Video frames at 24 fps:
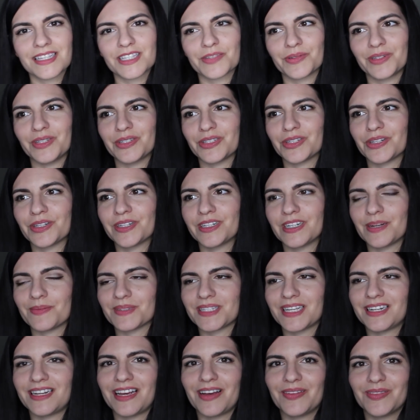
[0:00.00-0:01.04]
So when you turn it
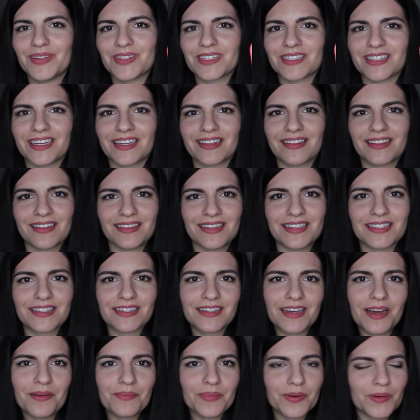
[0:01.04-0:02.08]
upside down, there's like these
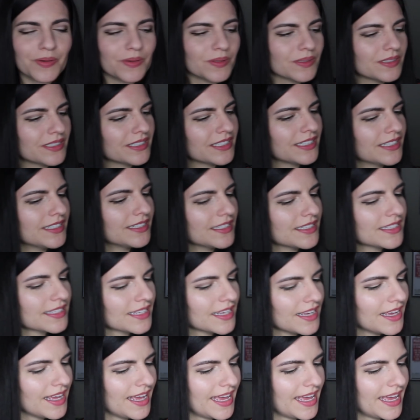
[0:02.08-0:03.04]
cup holders,